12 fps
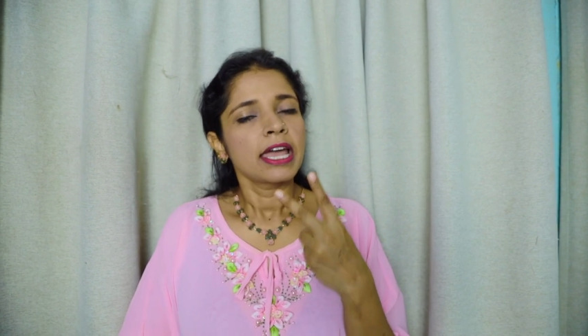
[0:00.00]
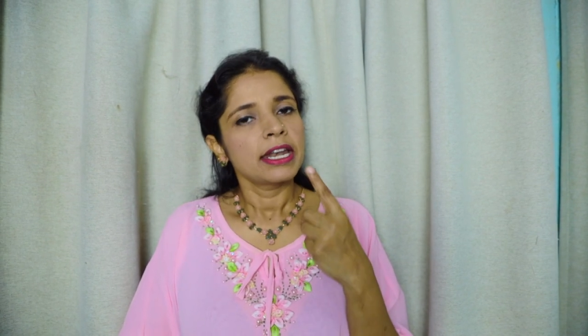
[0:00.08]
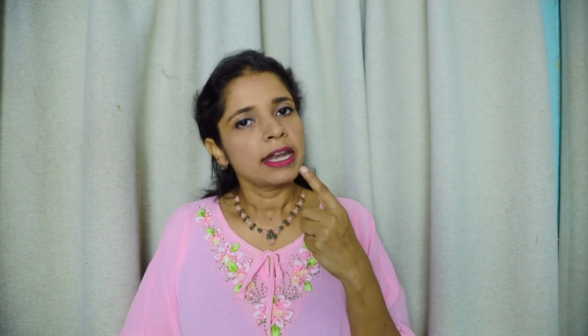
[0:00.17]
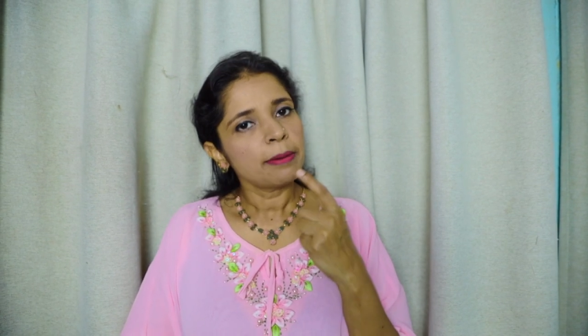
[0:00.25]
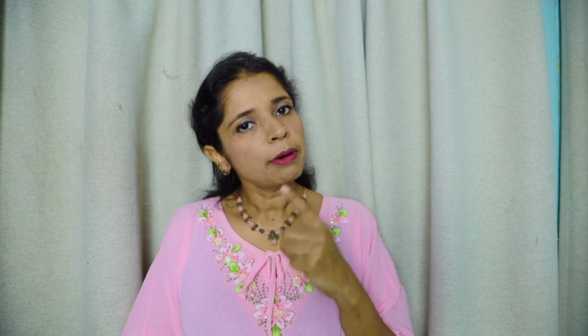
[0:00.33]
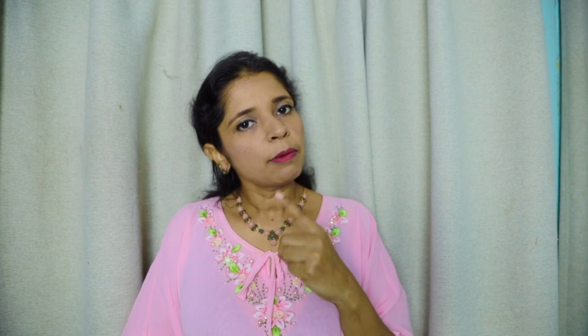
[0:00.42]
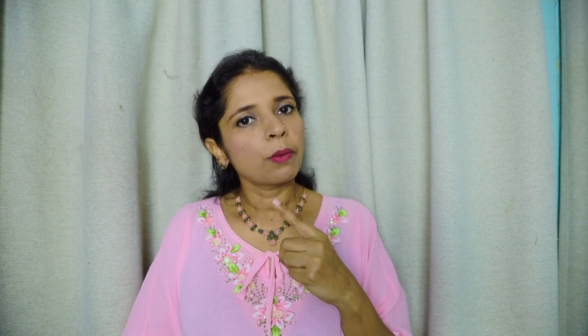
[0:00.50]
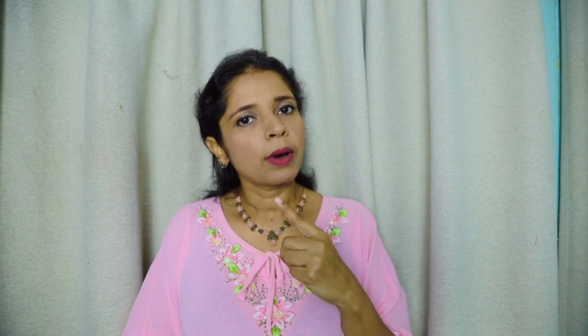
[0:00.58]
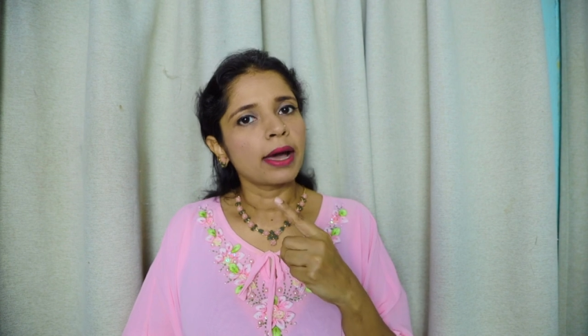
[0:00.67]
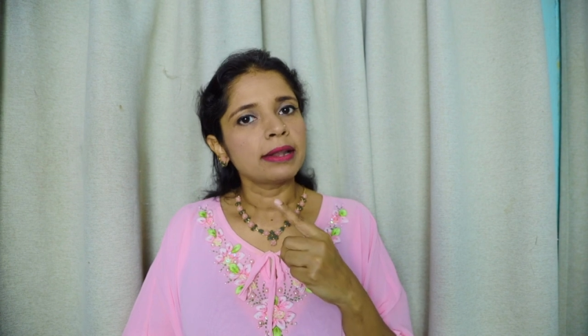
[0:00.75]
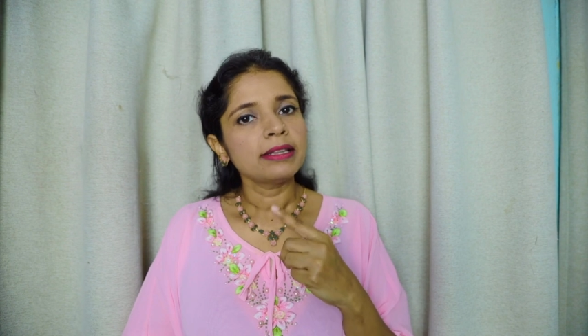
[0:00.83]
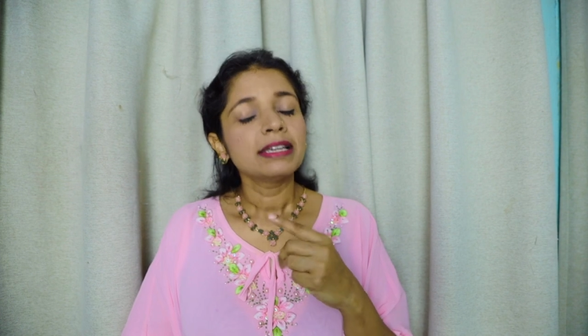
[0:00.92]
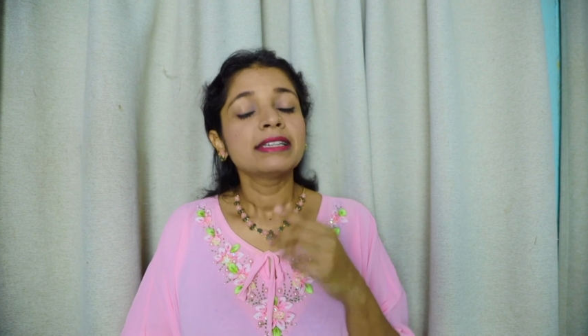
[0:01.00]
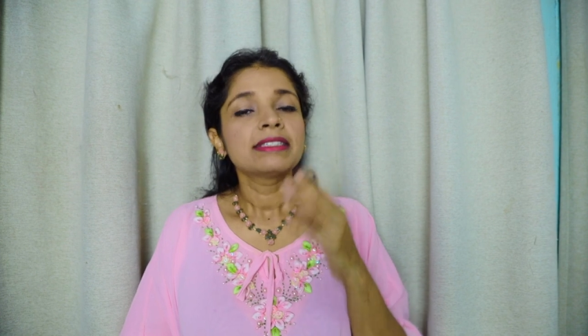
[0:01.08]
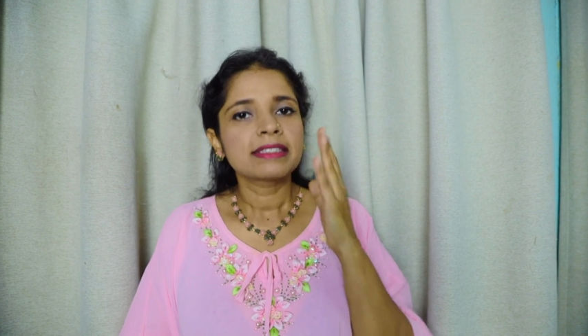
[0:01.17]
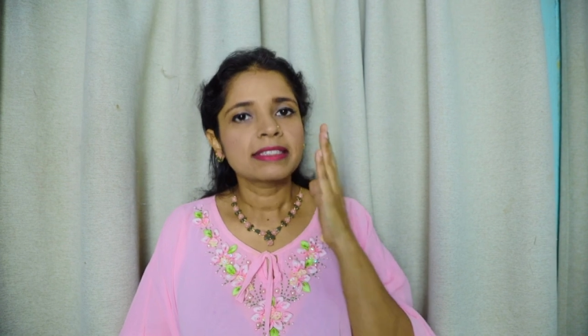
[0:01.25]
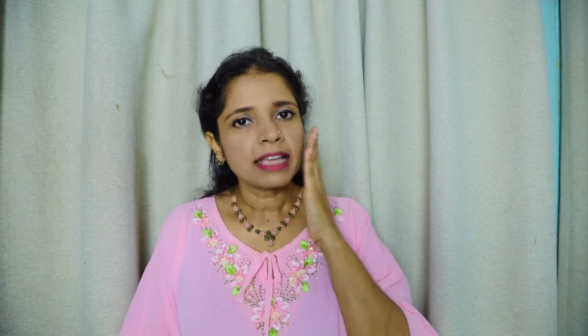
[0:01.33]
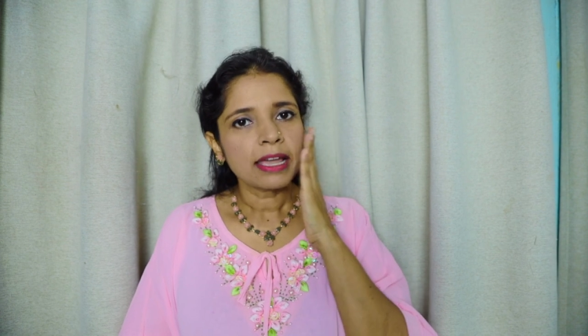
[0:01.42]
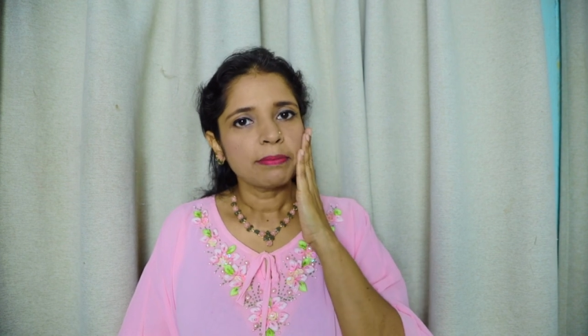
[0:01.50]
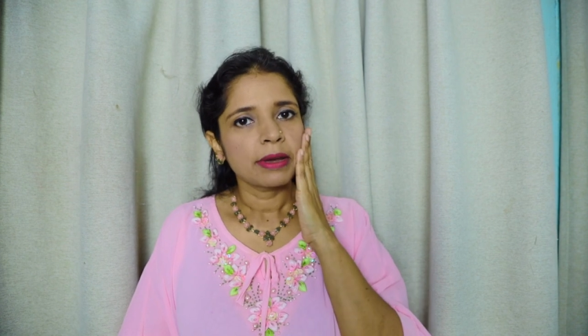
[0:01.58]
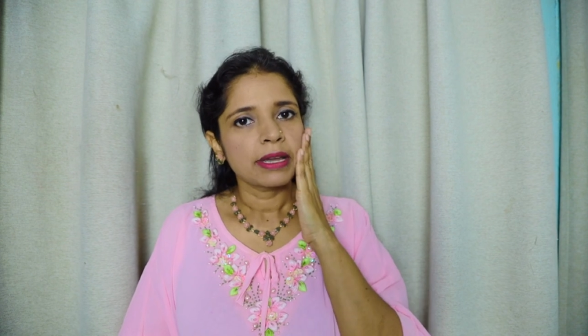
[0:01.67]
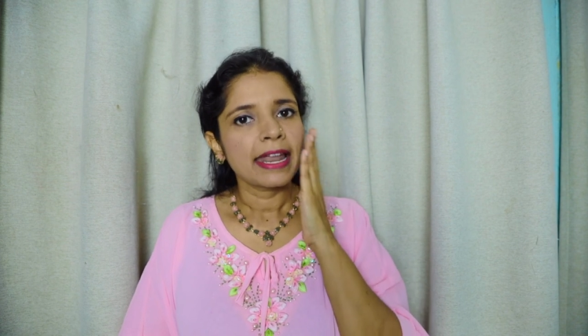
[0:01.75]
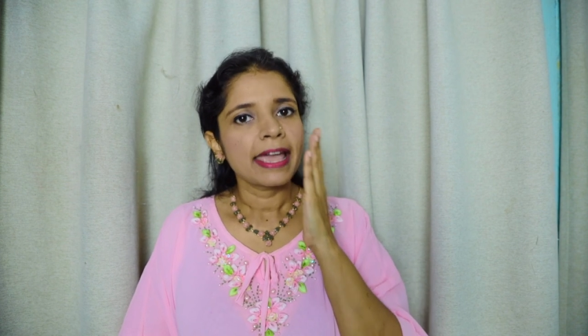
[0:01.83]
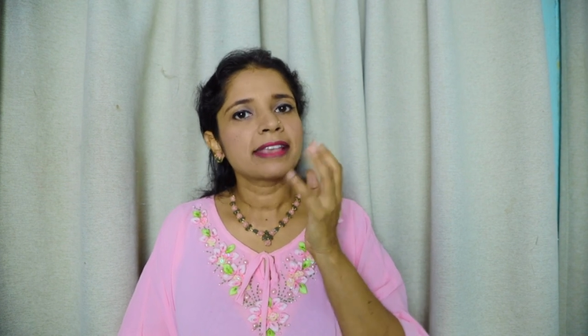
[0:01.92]
Number one,
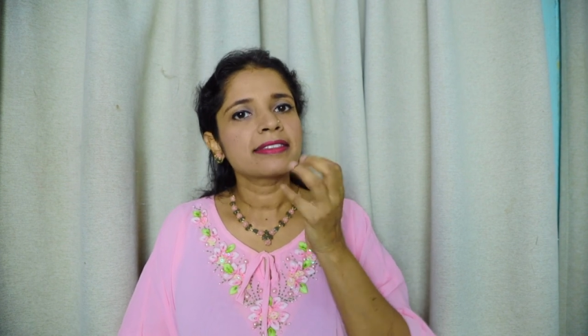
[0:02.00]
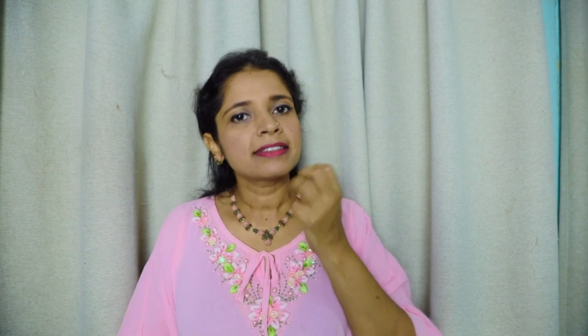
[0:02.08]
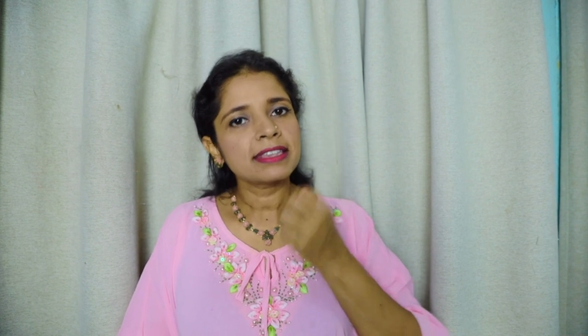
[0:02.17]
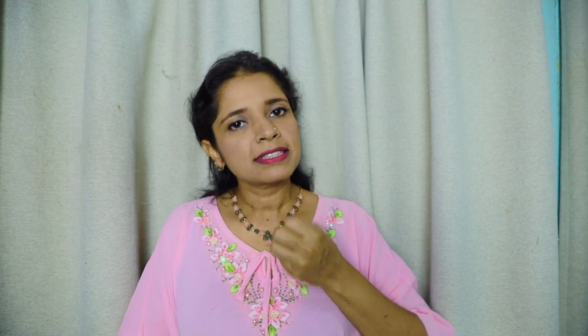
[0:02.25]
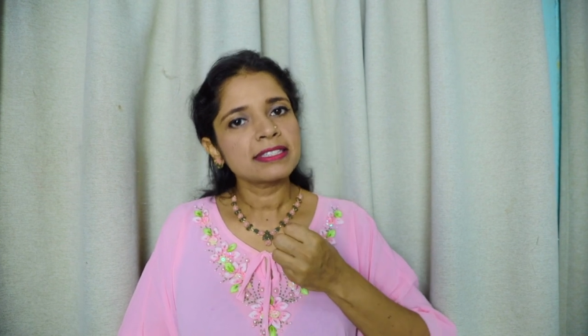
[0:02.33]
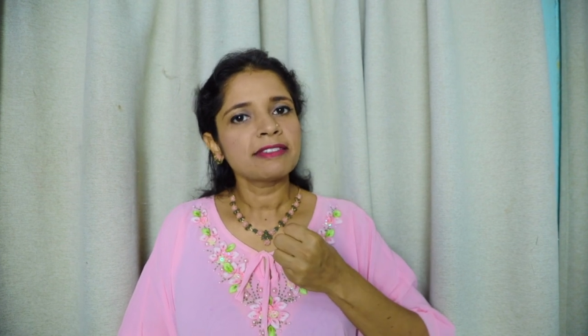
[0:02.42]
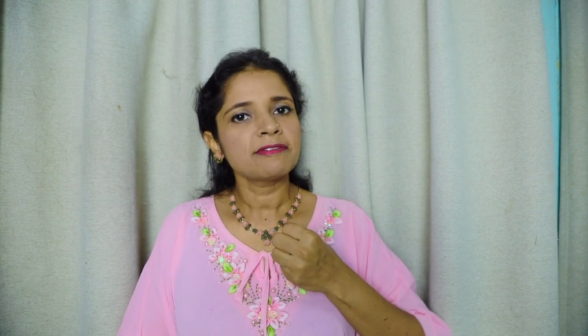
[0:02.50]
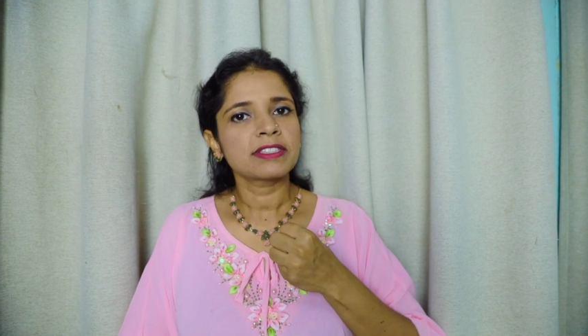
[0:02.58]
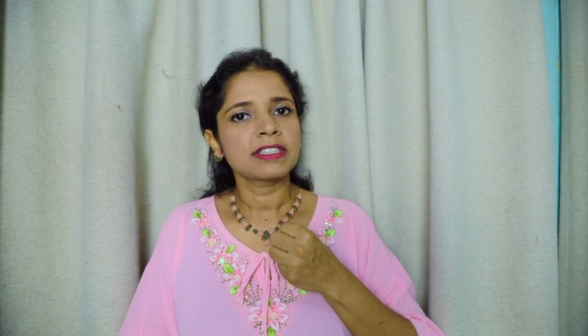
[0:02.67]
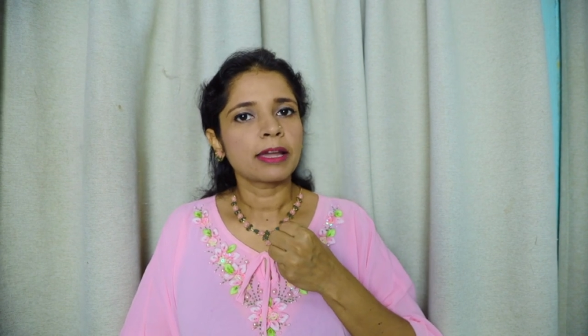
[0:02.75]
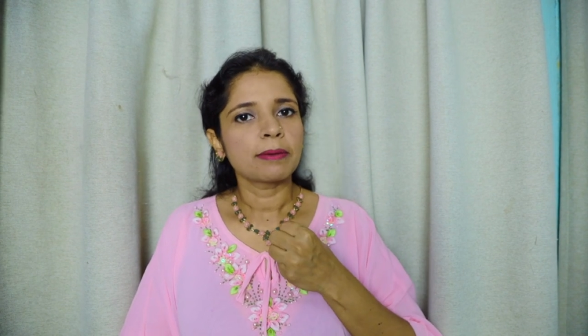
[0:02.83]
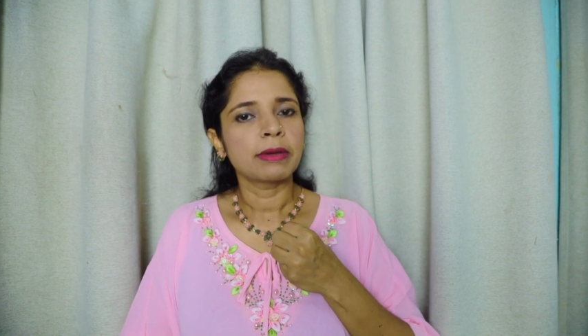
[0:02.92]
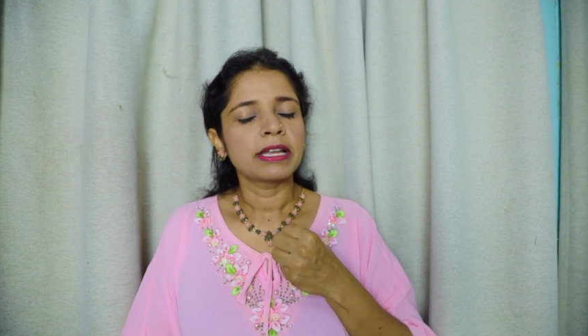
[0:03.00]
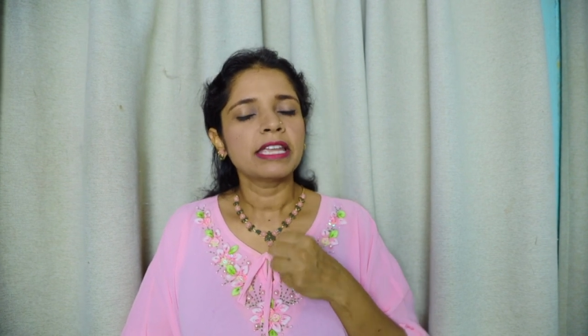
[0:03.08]
sunburn, excessive sunburn.